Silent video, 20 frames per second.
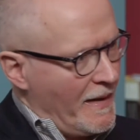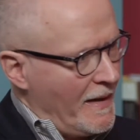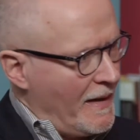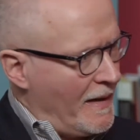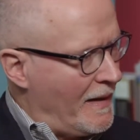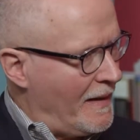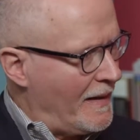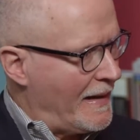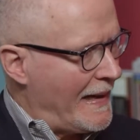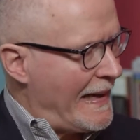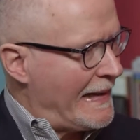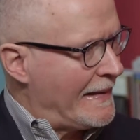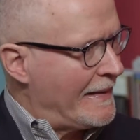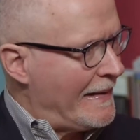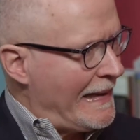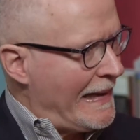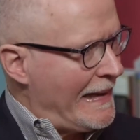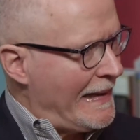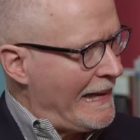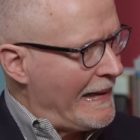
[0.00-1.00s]
And
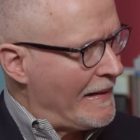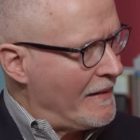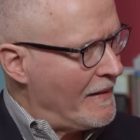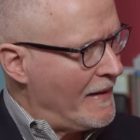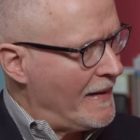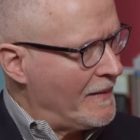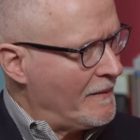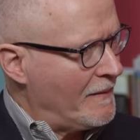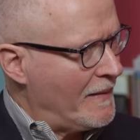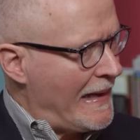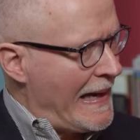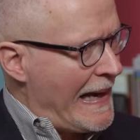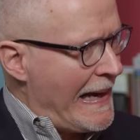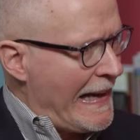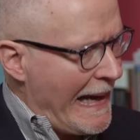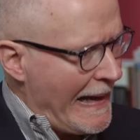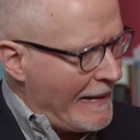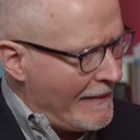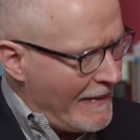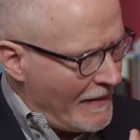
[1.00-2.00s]

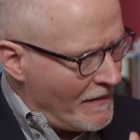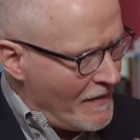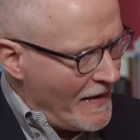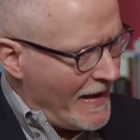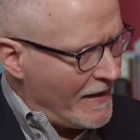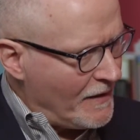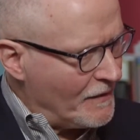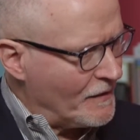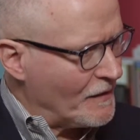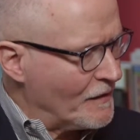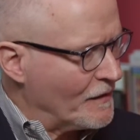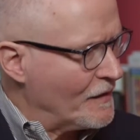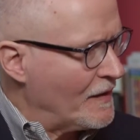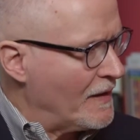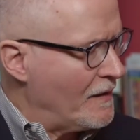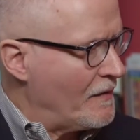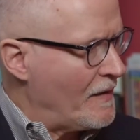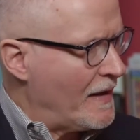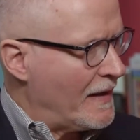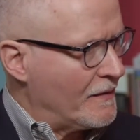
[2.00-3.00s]
that is a
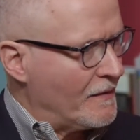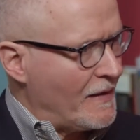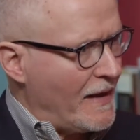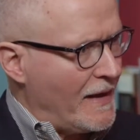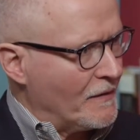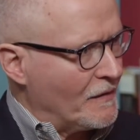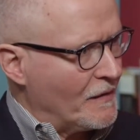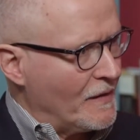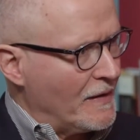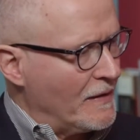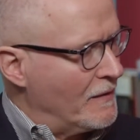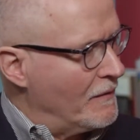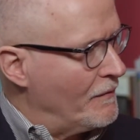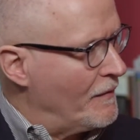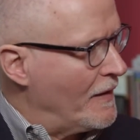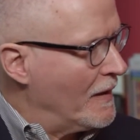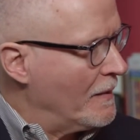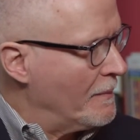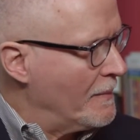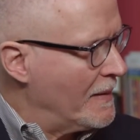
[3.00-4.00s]
city that has seen
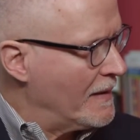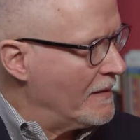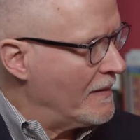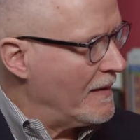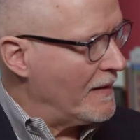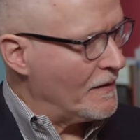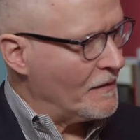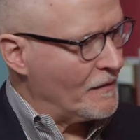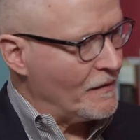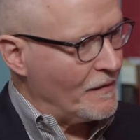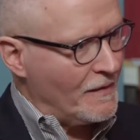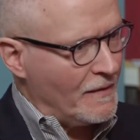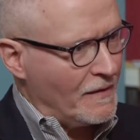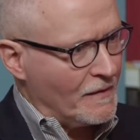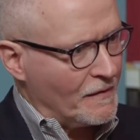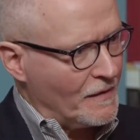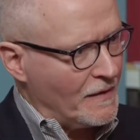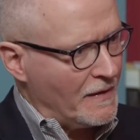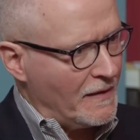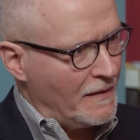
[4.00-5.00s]
development. That is a
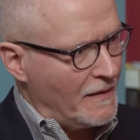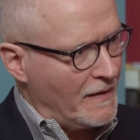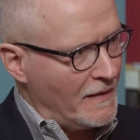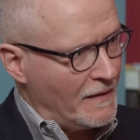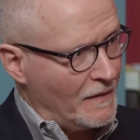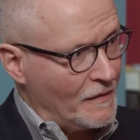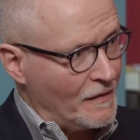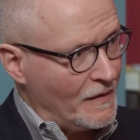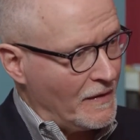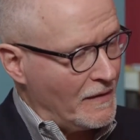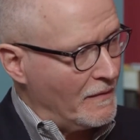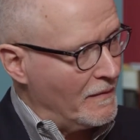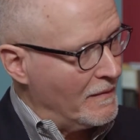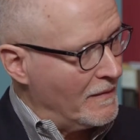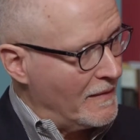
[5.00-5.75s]
city that has seen